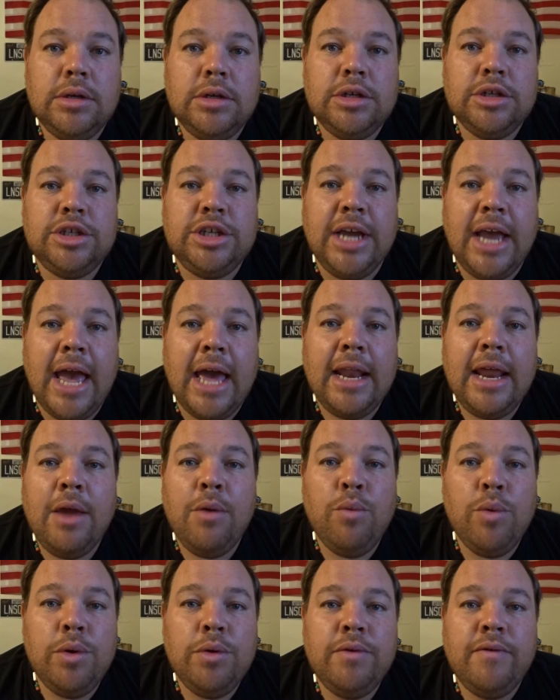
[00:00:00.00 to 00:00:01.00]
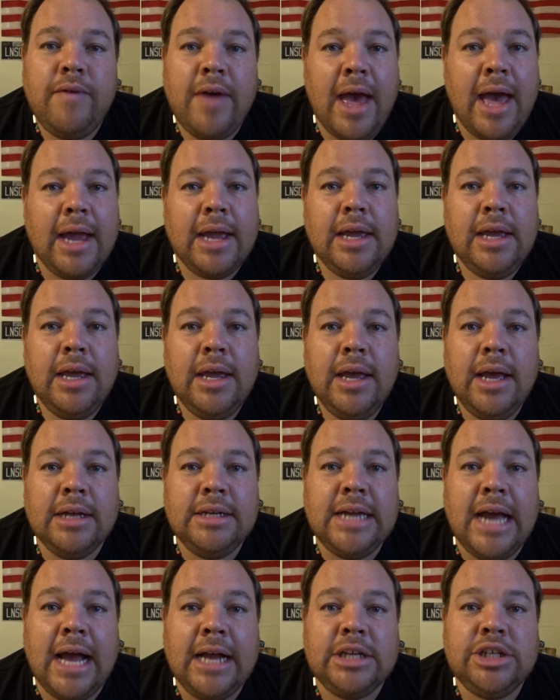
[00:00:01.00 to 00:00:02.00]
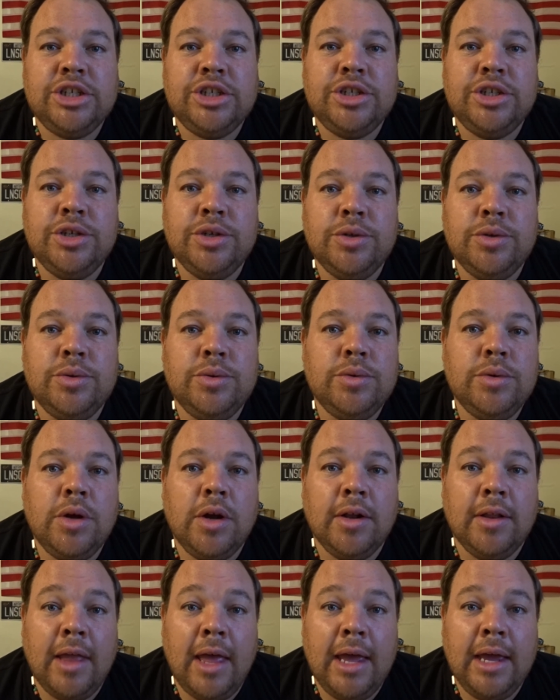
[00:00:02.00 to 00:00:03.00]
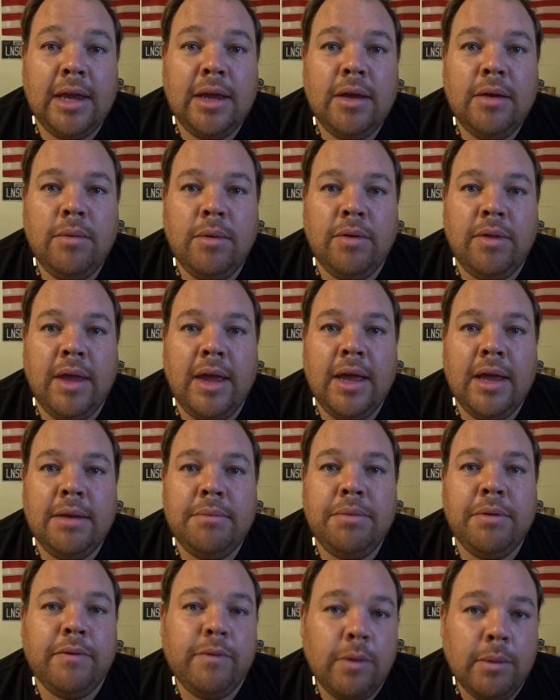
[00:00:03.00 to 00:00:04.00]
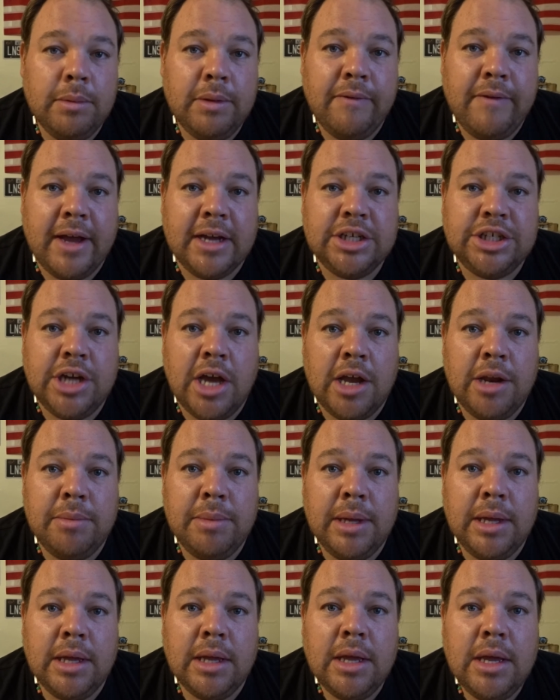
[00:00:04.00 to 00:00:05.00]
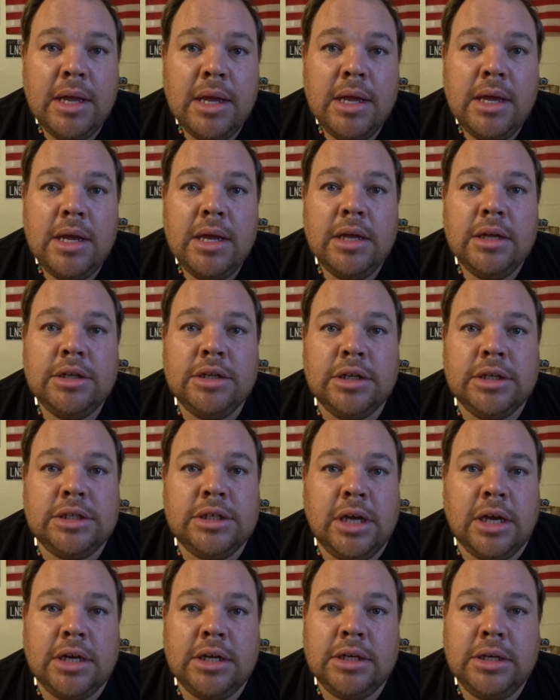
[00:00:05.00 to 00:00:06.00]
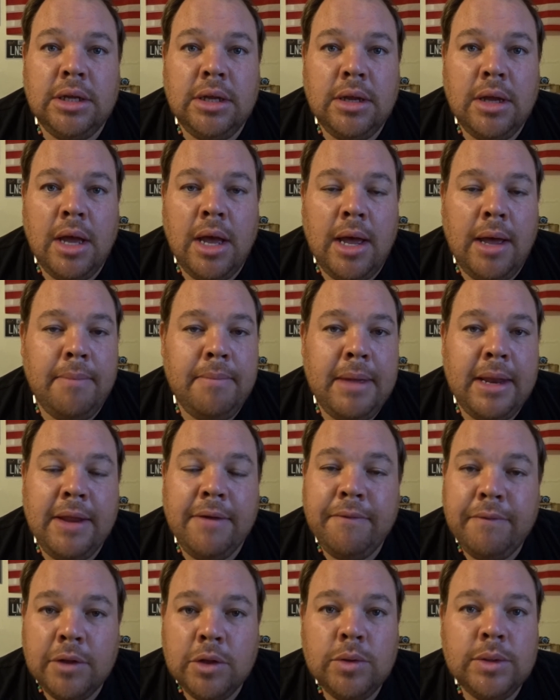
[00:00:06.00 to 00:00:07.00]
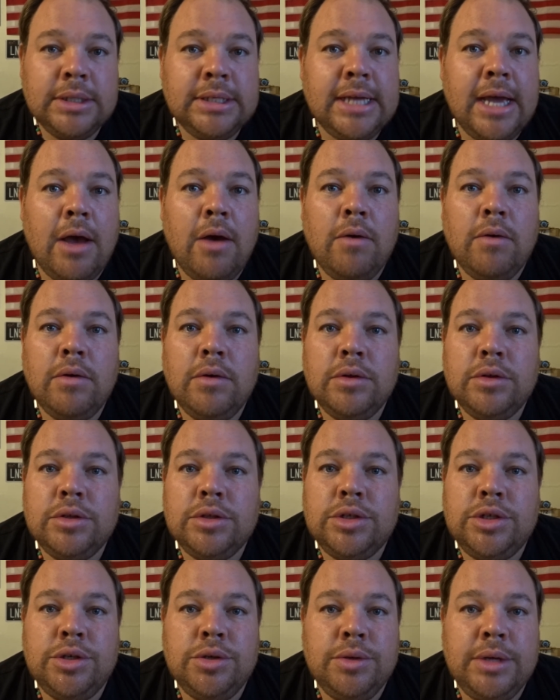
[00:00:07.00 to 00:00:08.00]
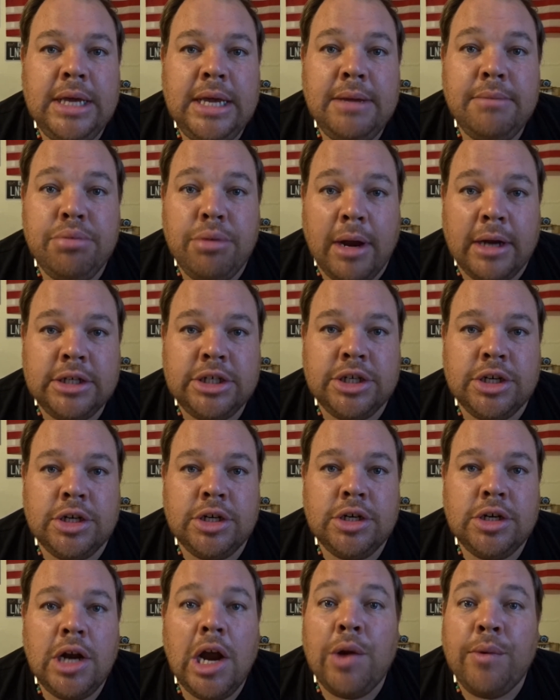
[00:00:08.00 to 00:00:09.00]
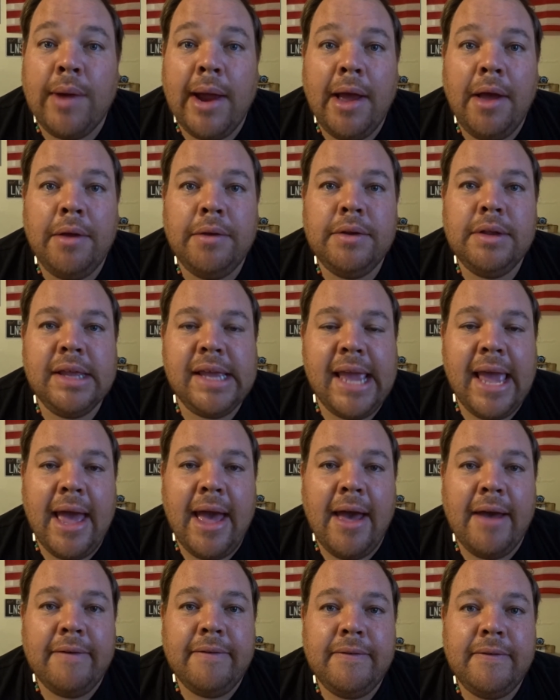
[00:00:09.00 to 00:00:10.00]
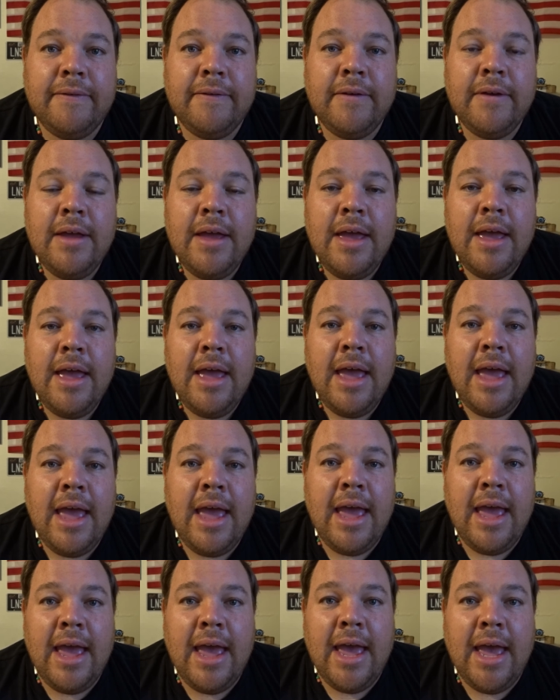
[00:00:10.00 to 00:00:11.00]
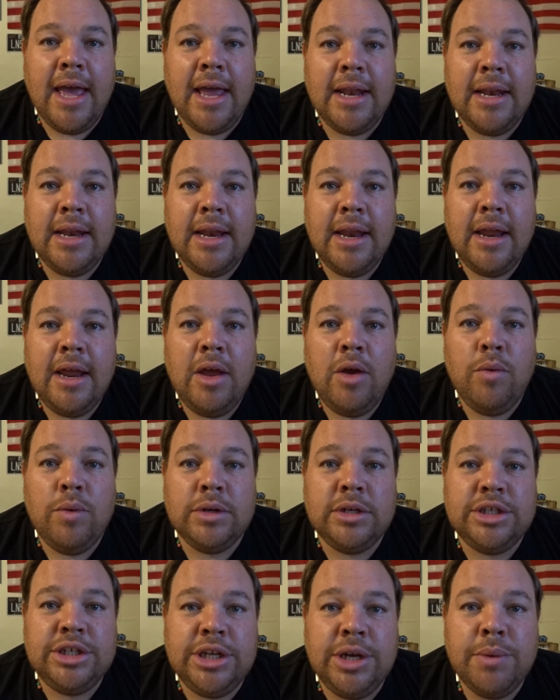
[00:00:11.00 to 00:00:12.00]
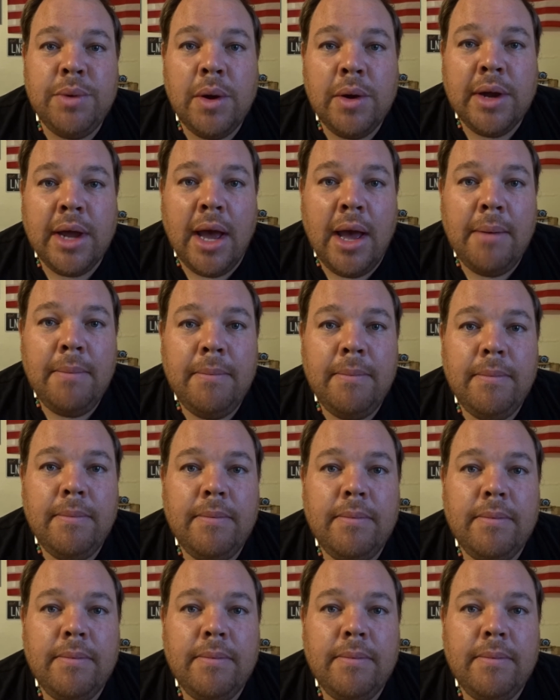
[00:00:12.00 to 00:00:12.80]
she had a wound vac attached to her leg where they had performed the fasciotomy to suck any fluids out, to keep pressure around the calf. And when she woke up,